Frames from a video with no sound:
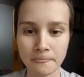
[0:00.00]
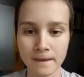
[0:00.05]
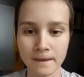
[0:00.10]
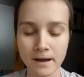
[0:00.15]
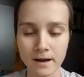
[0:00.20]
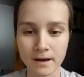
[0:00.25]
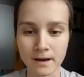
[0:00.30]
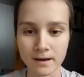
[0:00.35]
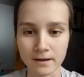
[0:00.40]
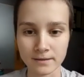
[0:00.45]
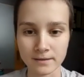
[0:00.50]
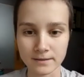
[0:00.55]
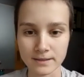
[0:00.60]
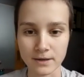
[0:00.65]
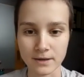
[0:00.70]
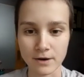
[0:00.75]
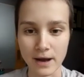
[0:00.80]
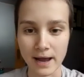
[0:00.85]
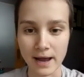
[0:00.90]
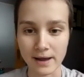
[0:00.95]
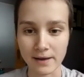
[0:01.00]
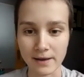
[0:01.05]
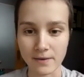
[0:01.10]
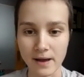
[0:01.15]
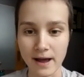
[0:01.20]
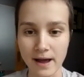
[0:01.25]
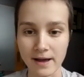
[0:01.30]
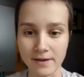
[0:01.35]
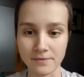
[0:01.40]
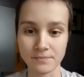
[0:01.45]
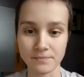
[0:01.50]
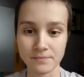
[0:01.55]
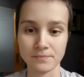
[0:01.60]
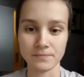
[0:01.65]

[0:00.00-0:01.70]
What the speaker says: So I